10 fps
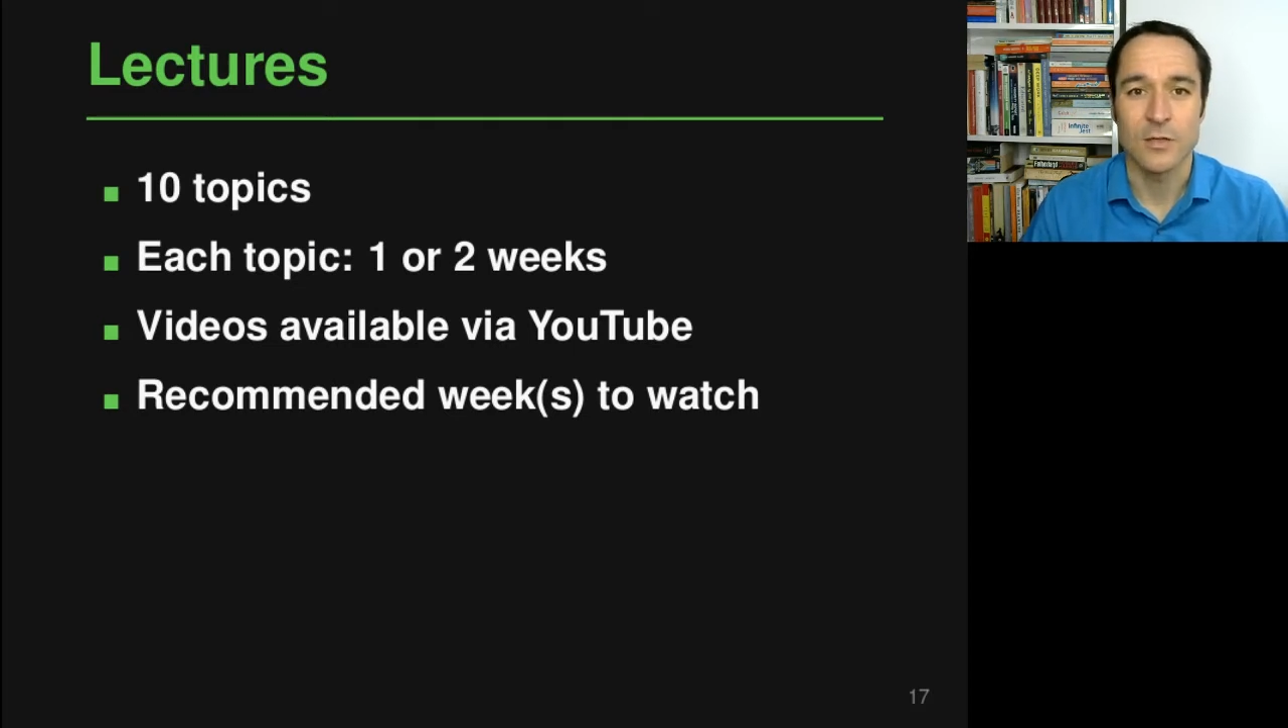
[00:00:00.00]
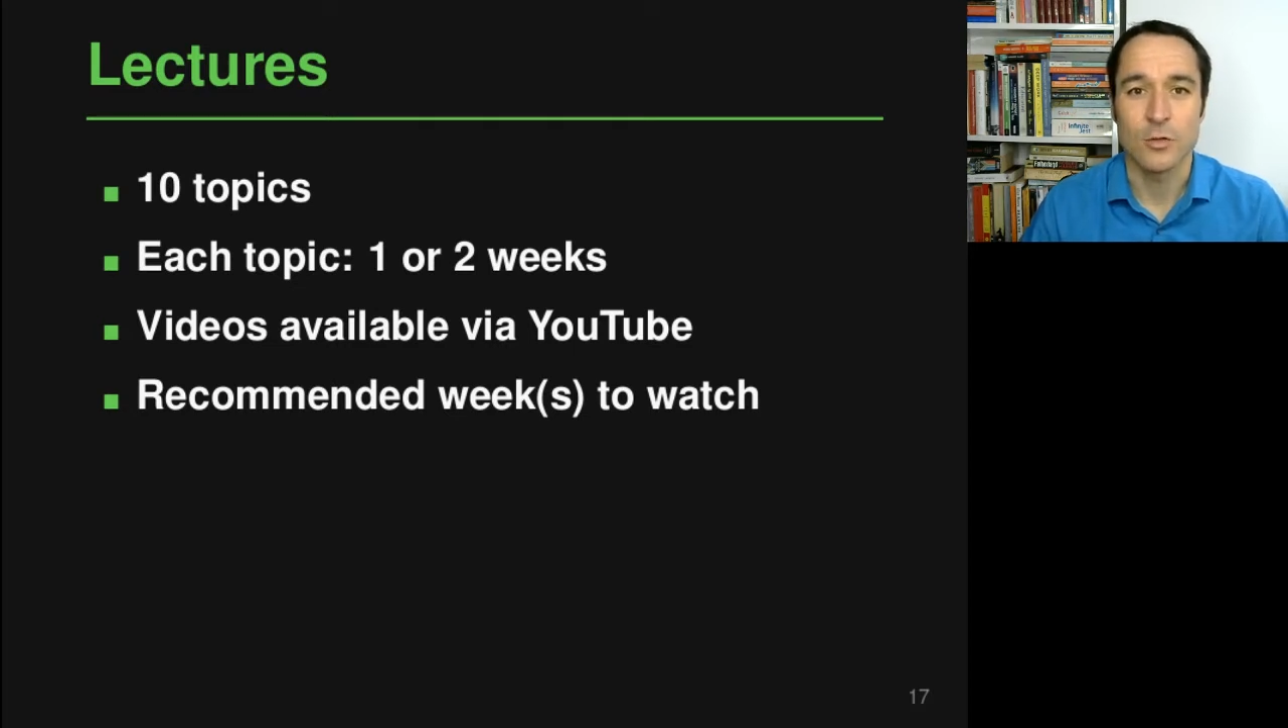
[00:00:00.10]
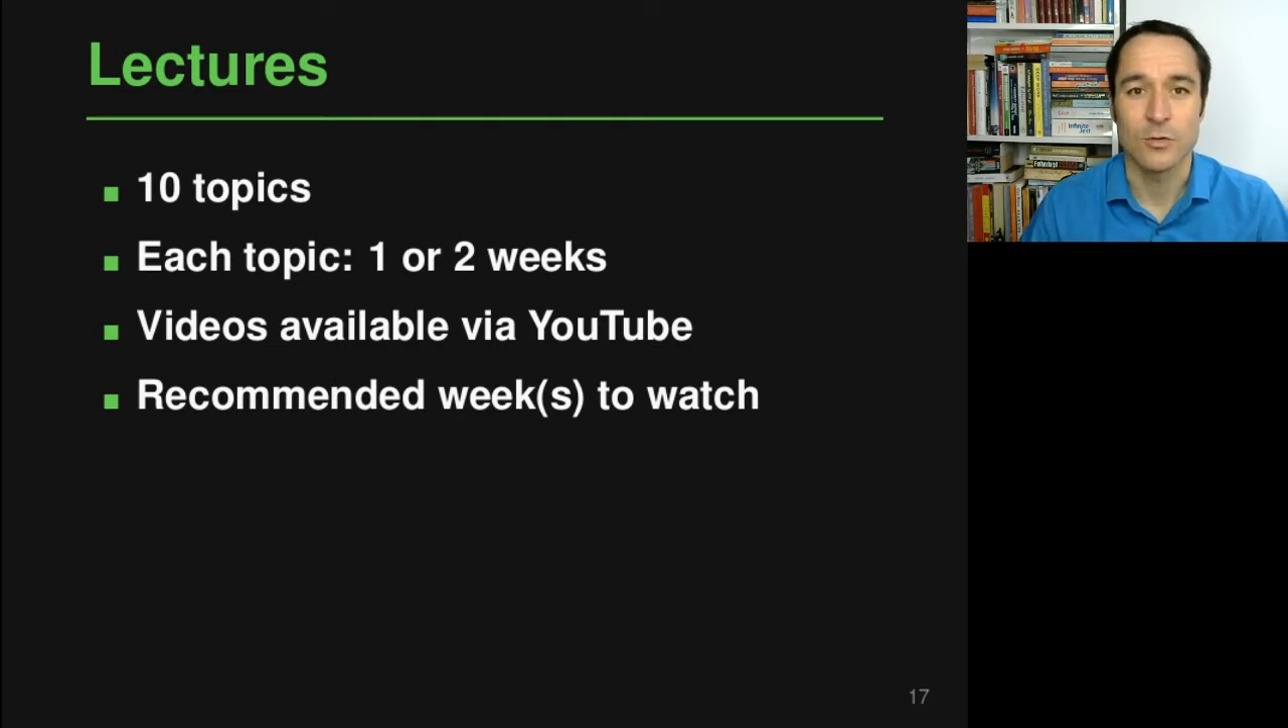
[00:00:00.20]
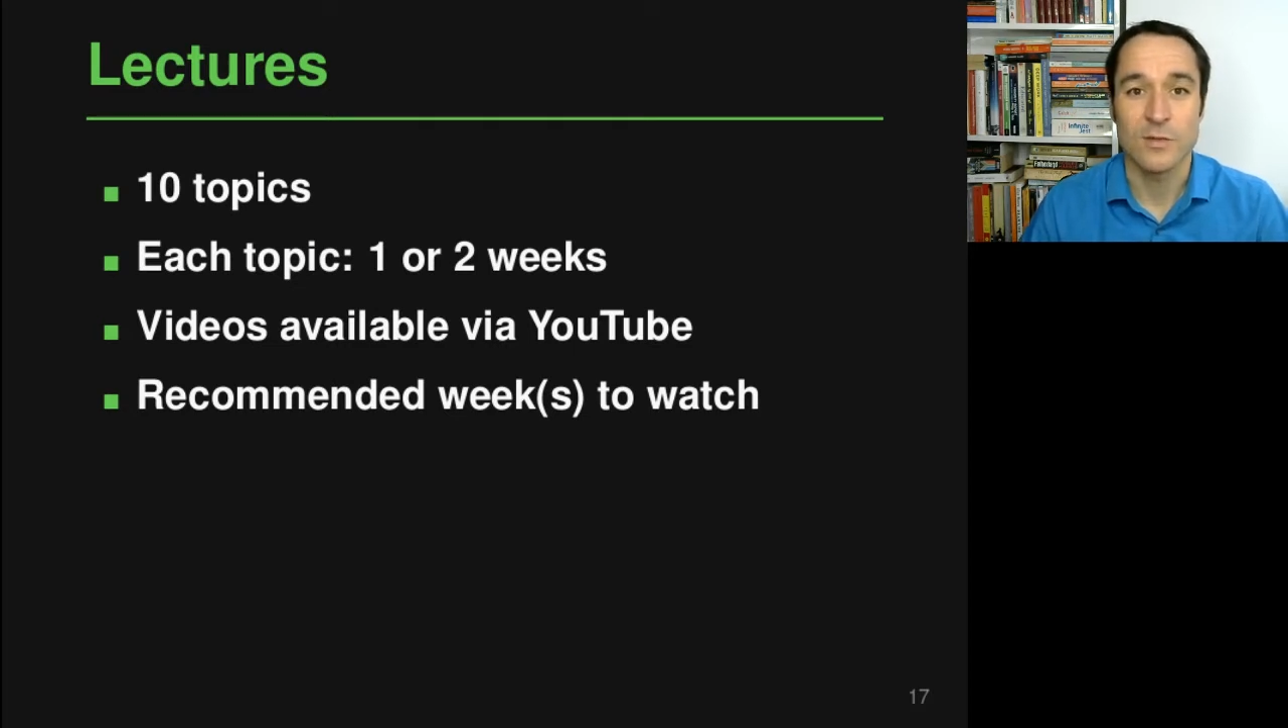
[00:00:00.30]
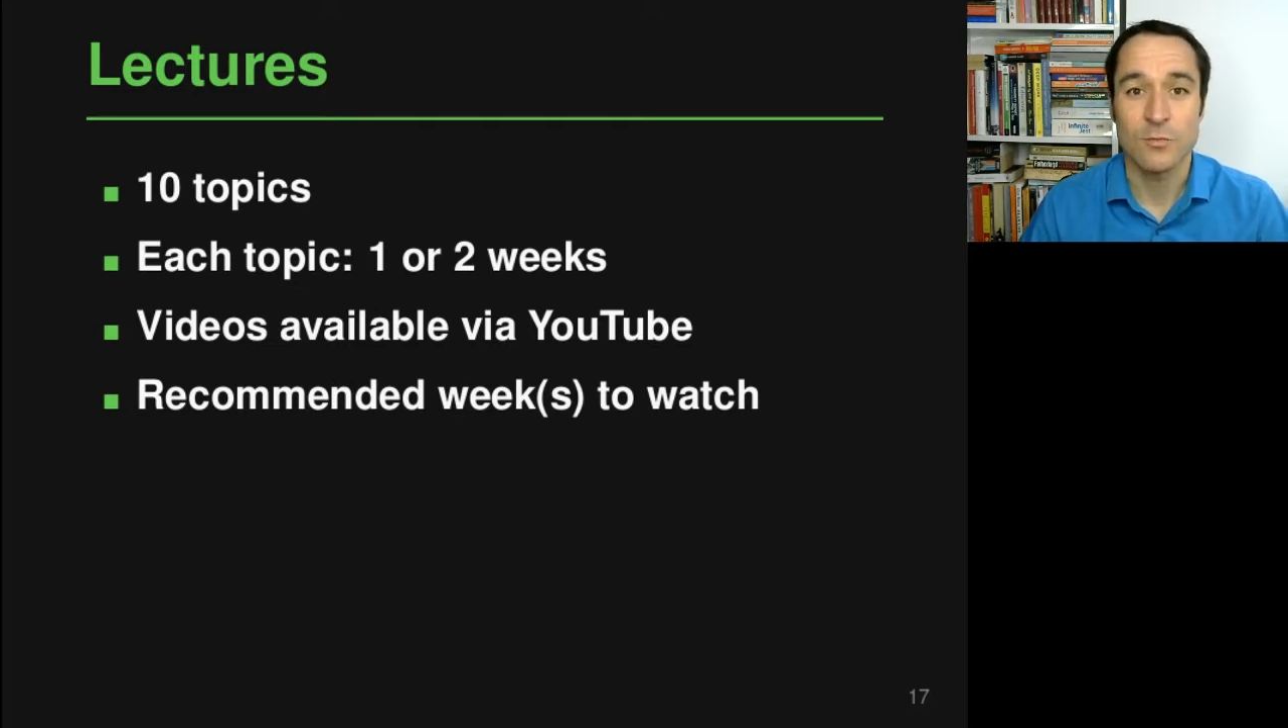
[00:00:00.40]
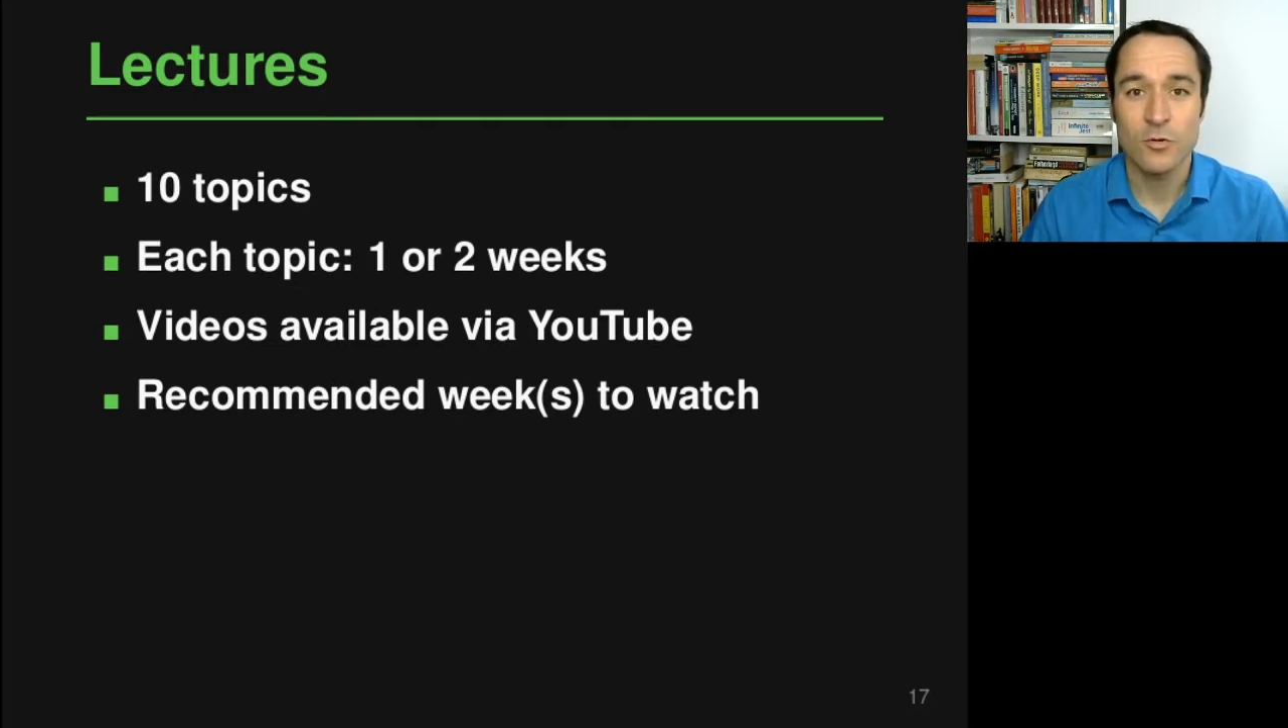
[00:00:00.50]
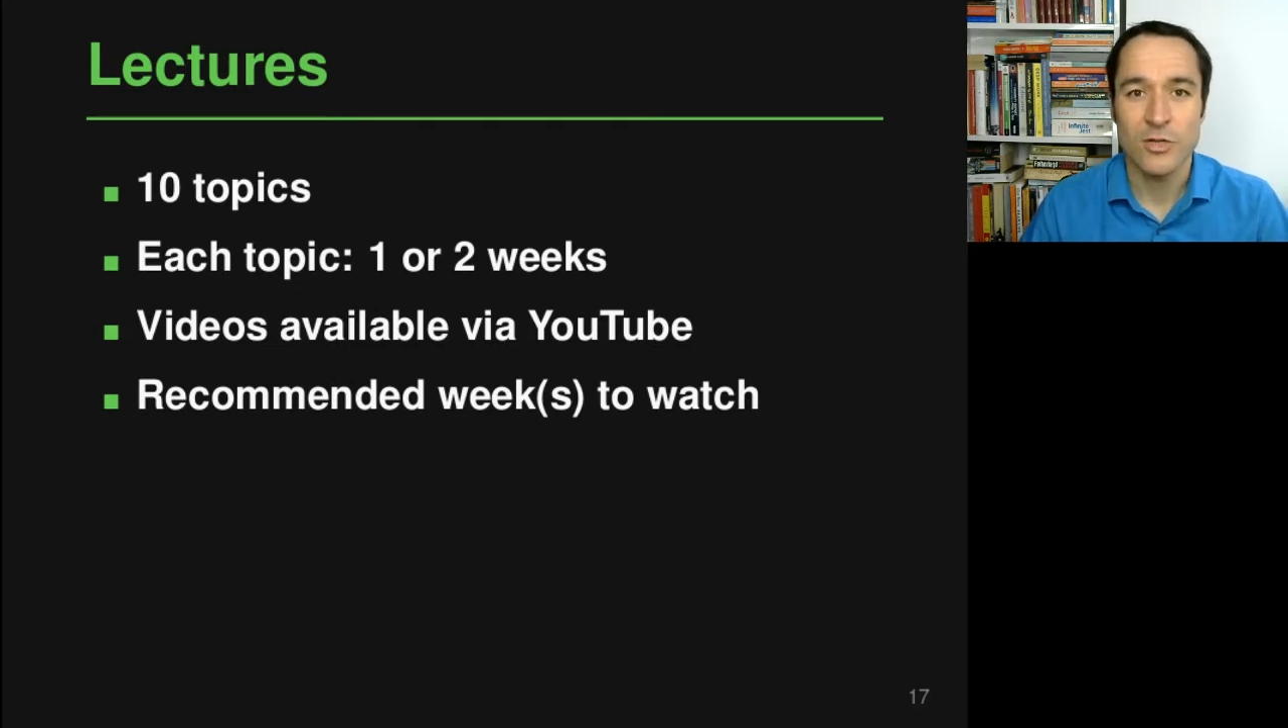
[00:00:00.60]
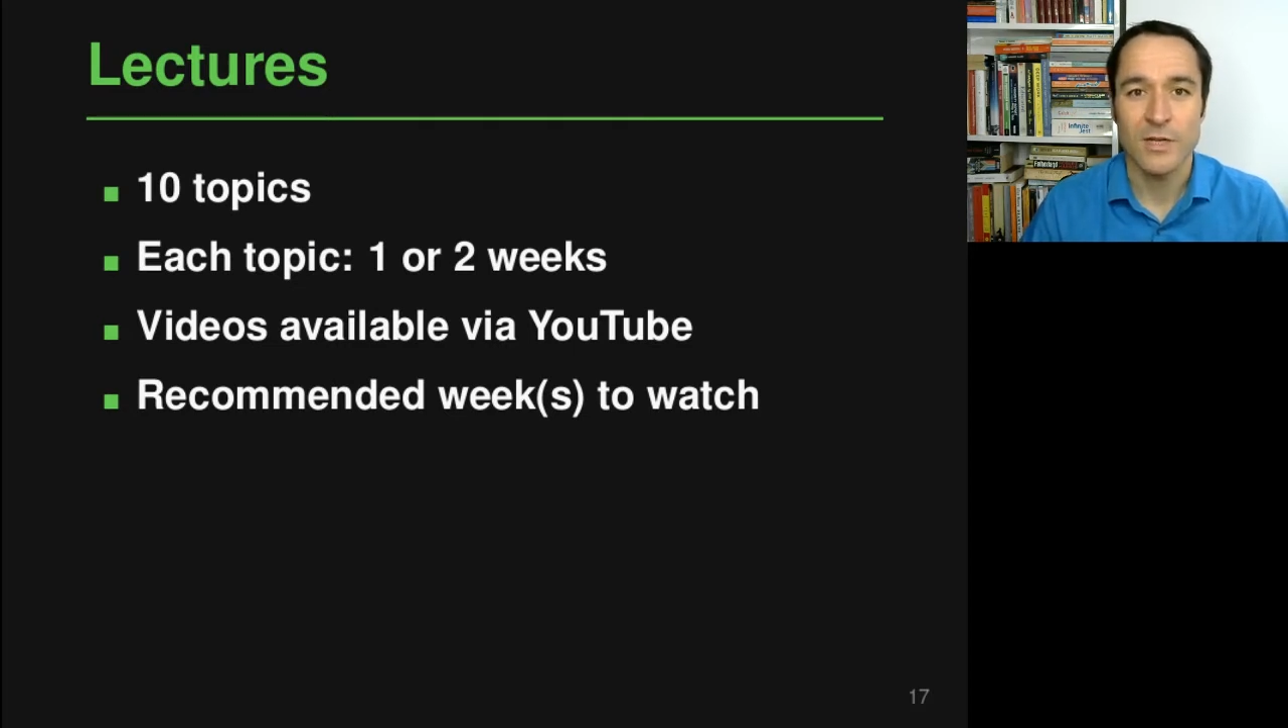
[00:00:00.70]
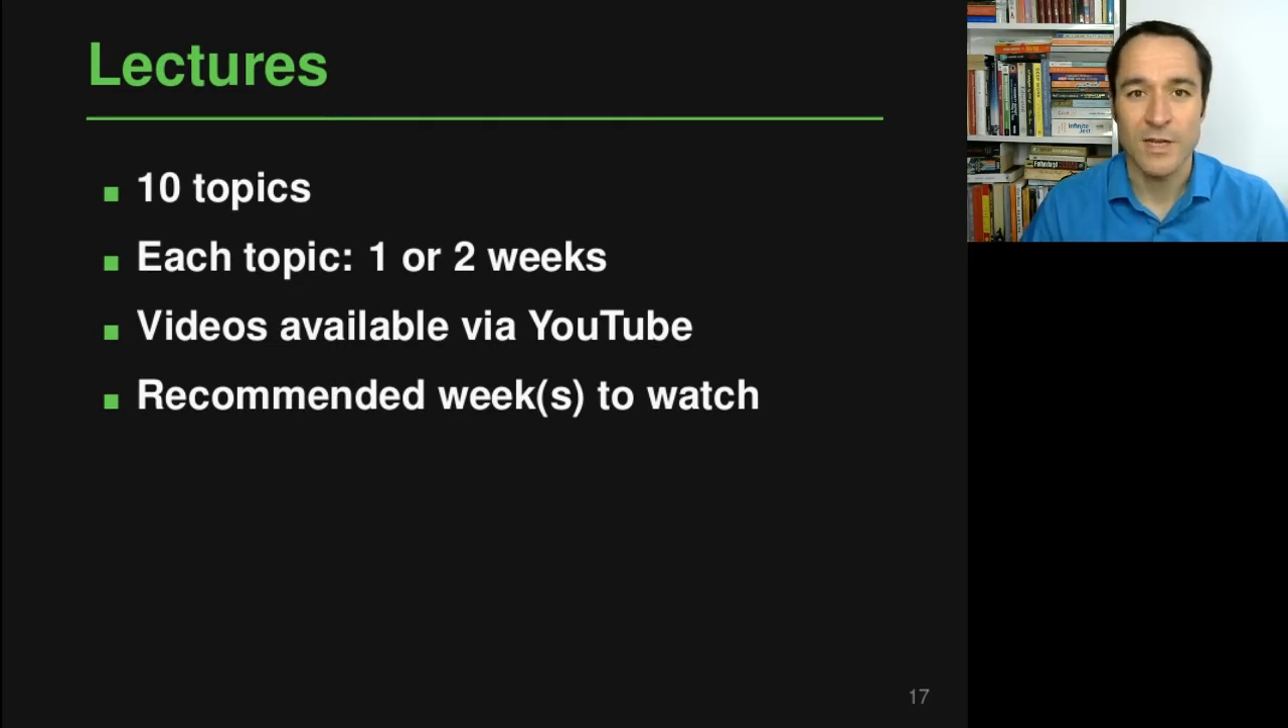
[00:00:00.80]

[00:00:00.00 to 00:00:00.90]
the course project,